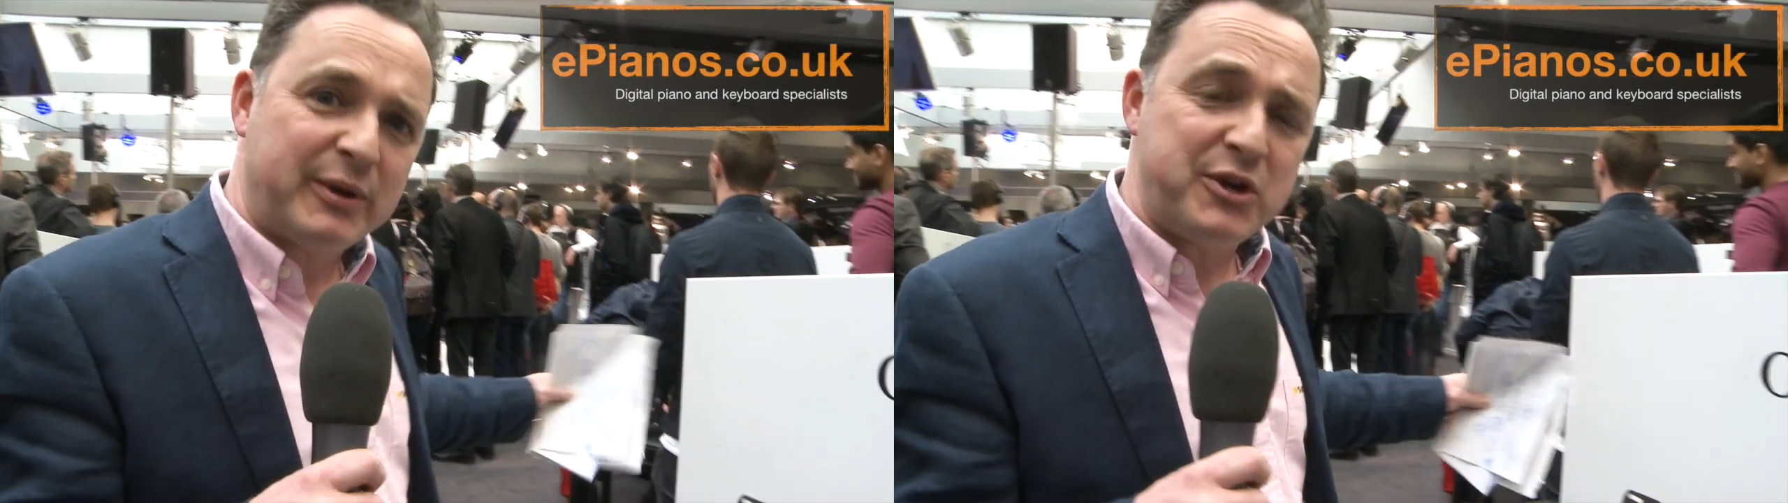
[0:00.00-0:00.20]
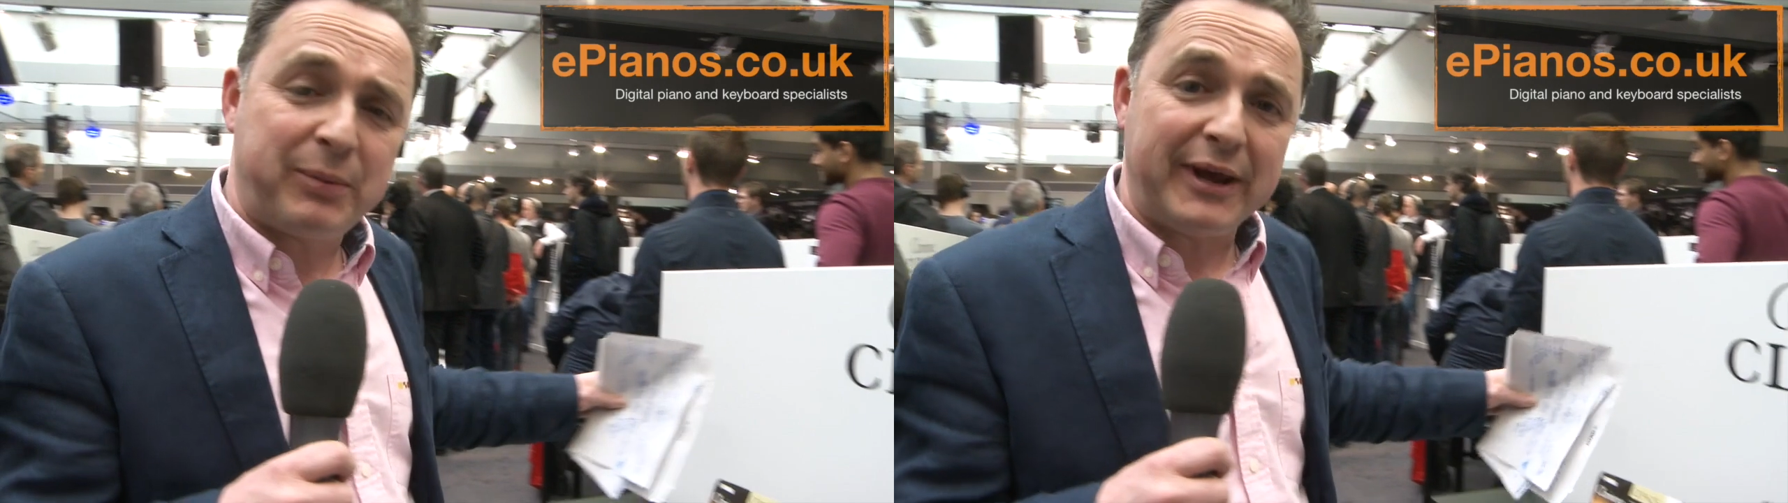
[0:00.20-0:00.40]

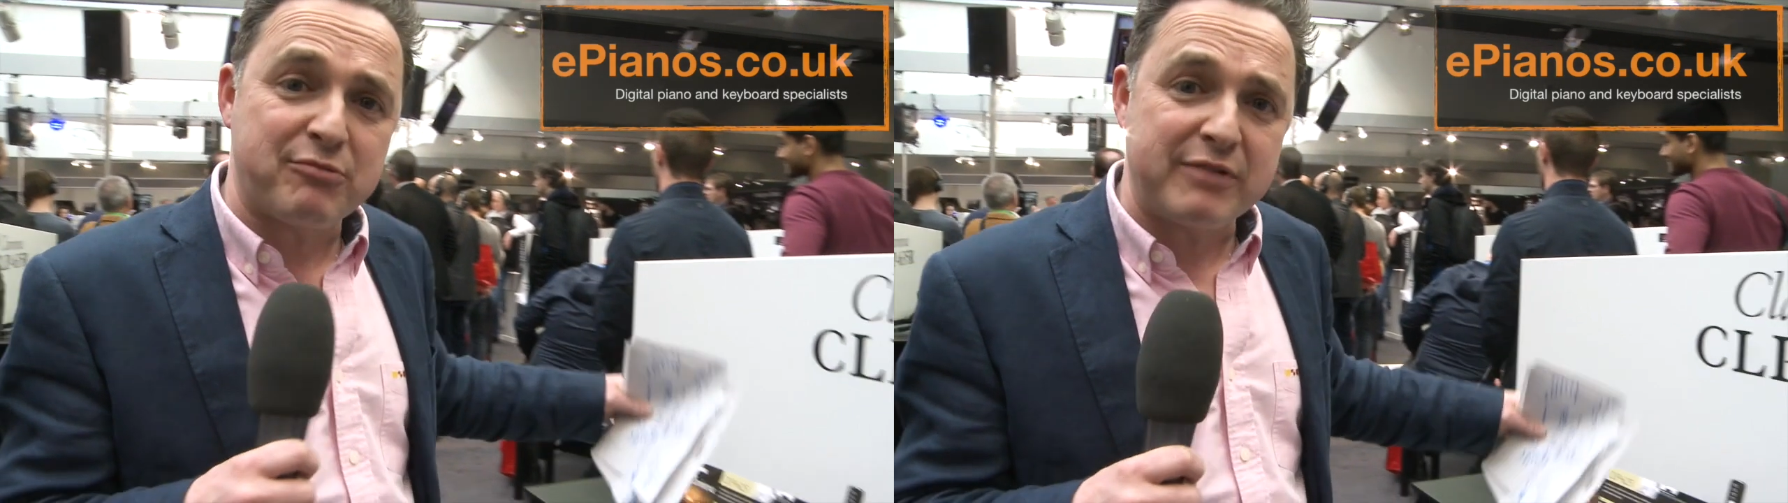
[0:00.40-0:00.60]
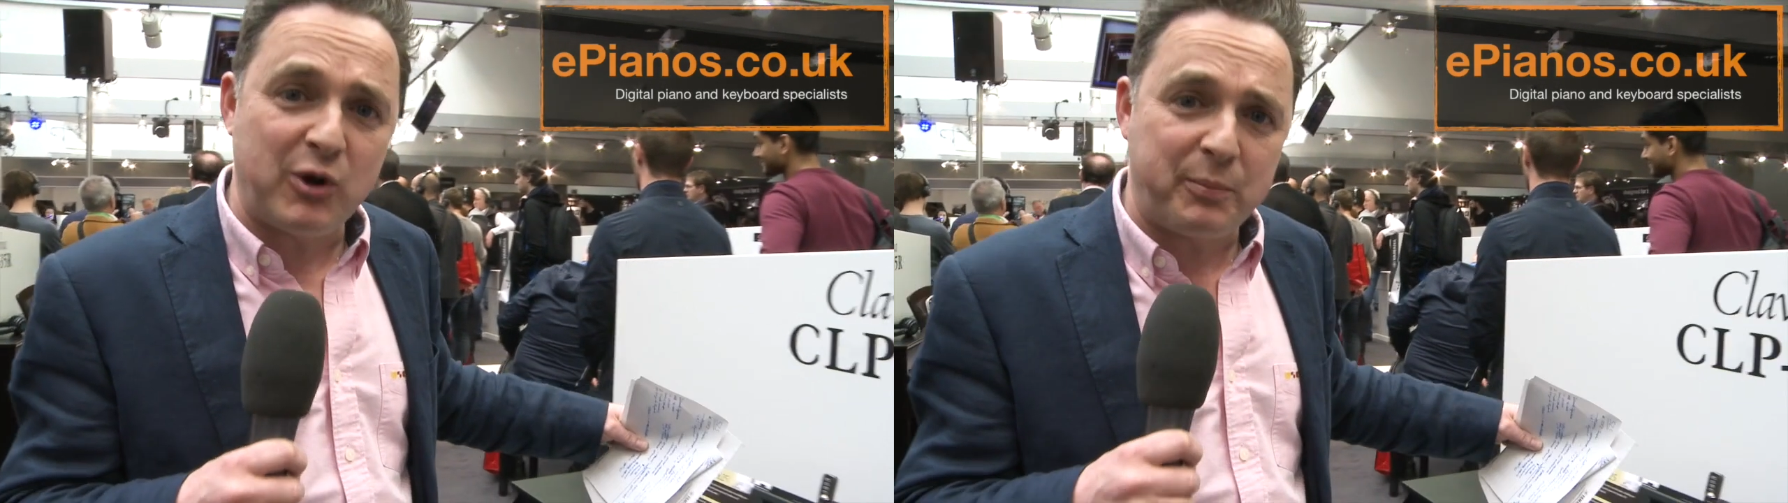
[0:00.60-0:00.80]
When you play
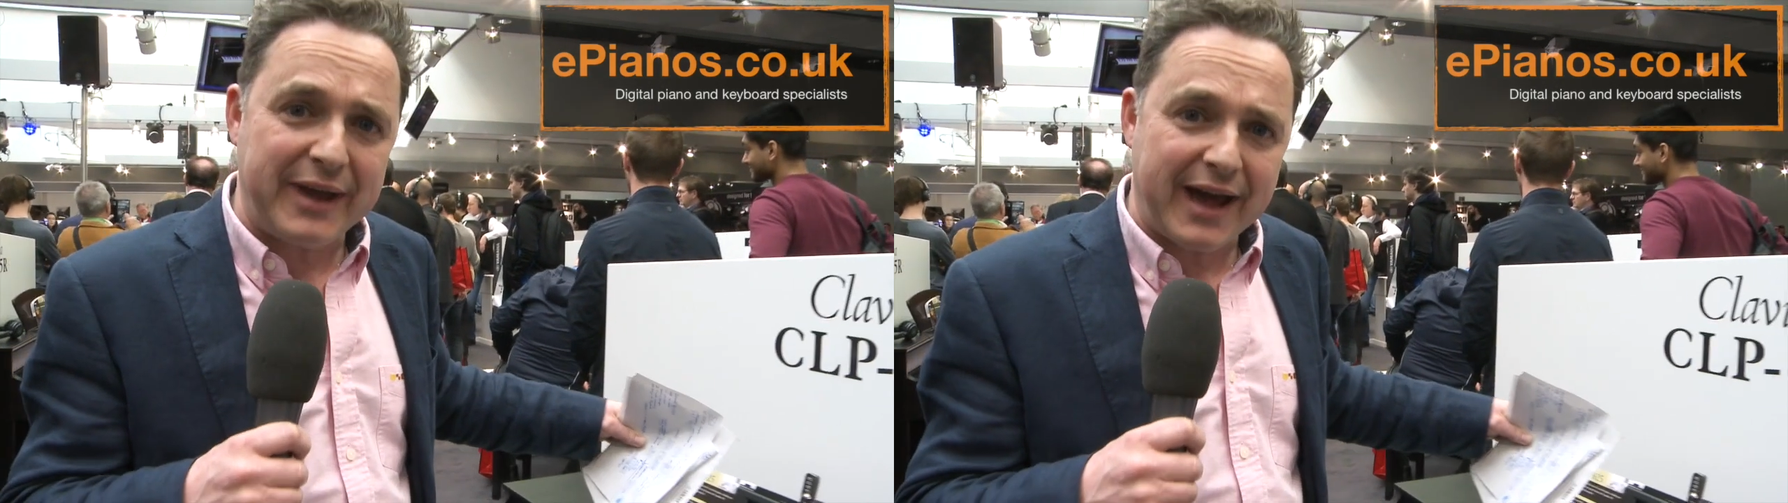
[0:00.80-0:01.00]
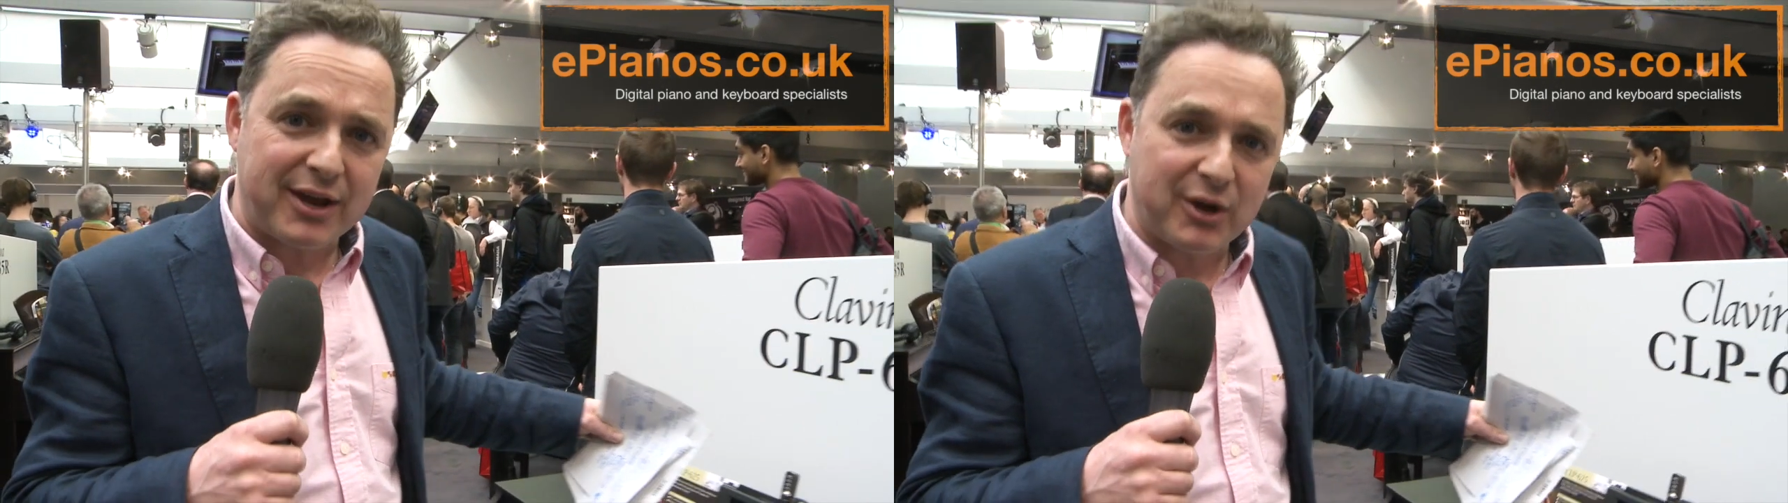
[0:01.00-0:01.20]
a real
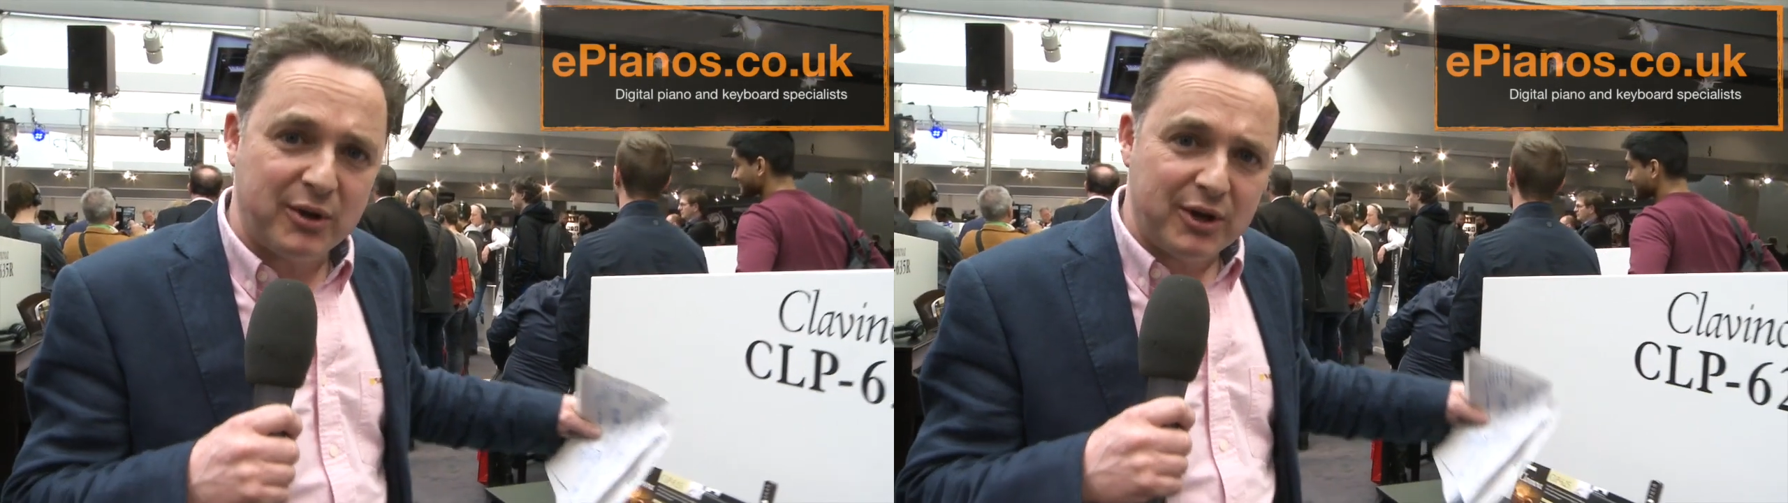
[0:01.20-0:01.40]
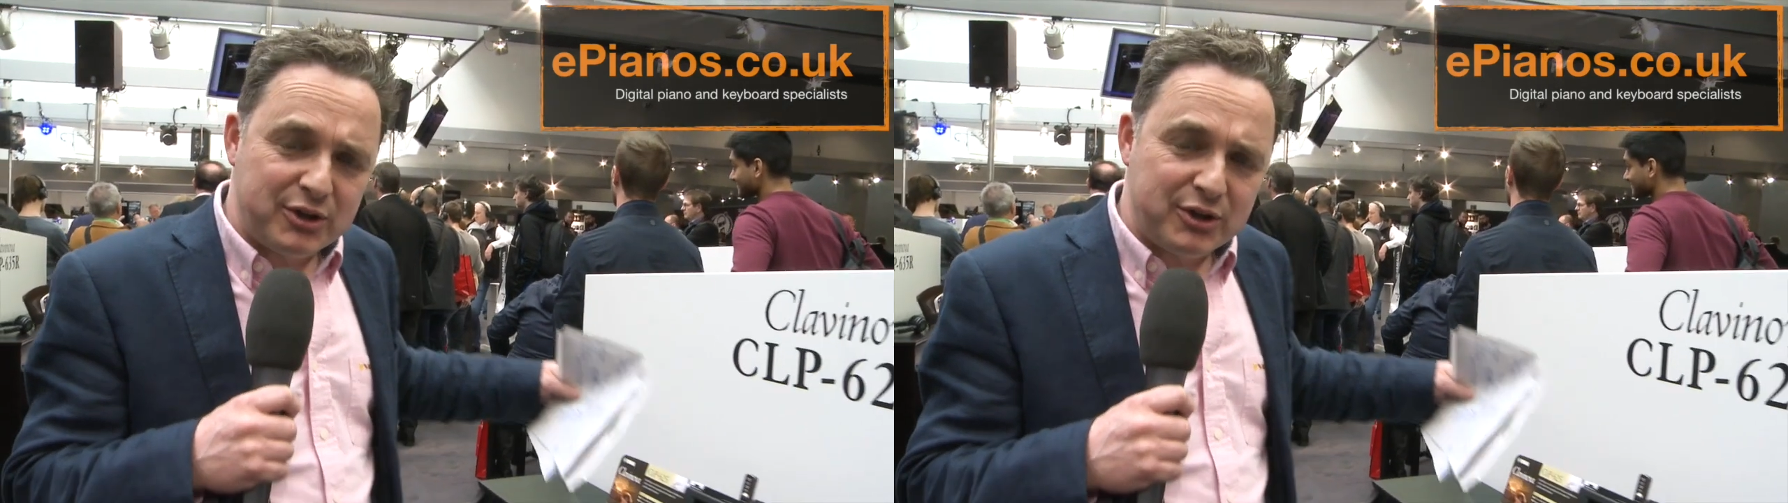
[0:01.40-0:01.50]
piano,